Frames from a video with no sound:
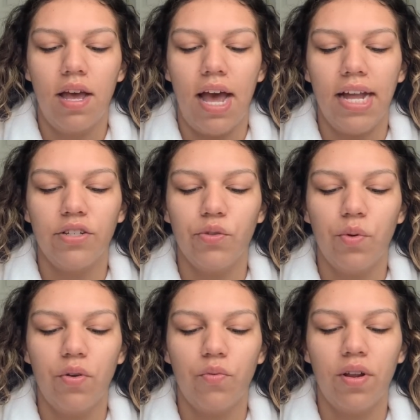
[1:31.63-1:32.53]
I just
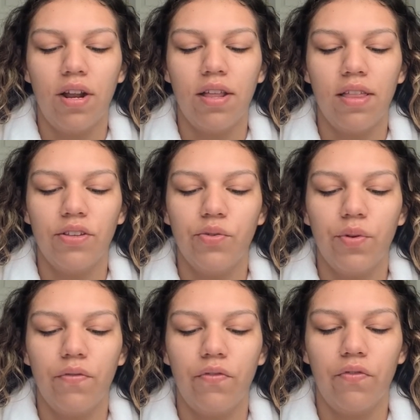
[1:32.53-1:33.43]
want to run out of this
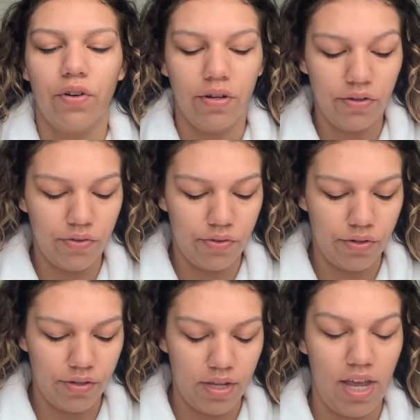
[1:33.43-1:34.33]
one first.
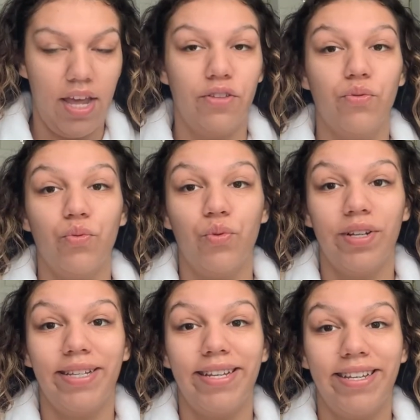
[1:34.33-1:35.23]
It's
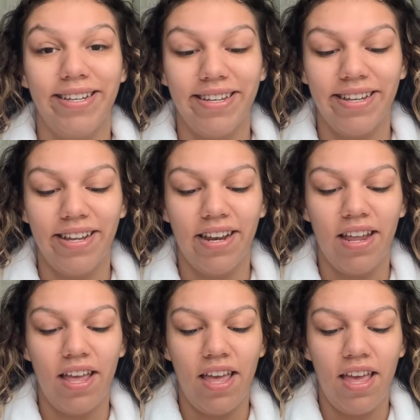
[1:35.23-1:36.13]
really good.
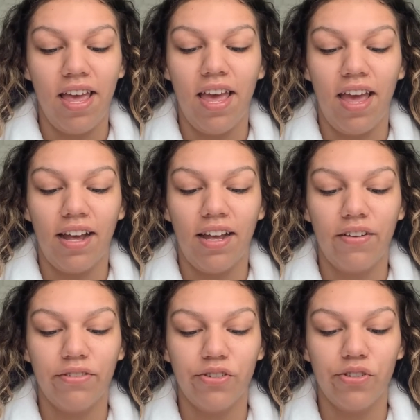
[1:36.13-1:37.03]
It
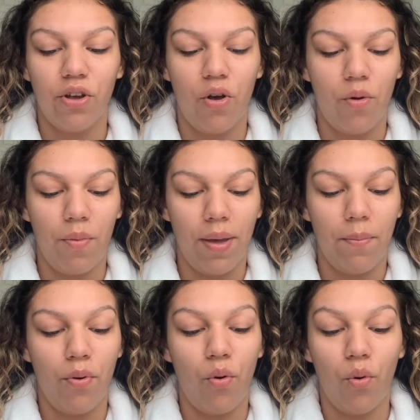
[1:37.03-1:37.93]
covers all my
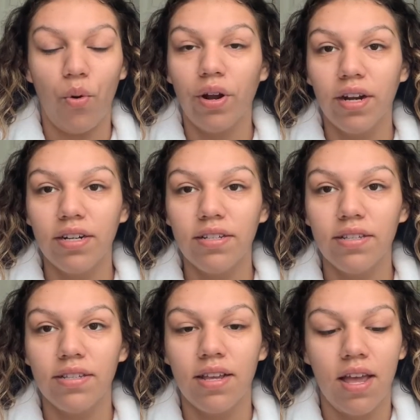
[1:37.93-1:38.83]

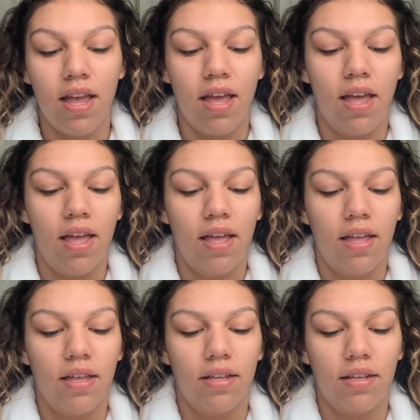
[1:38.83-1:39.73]
pores.
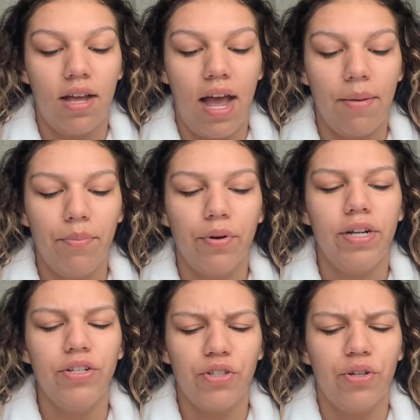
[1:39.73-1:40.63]
I'm
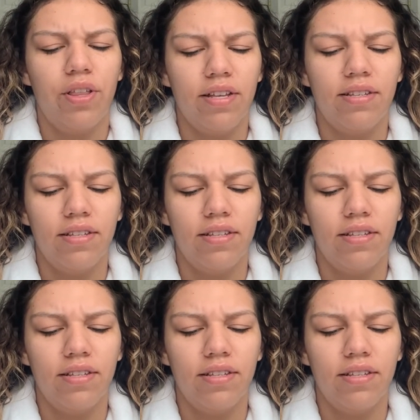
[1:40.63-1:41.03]
pretty sure this is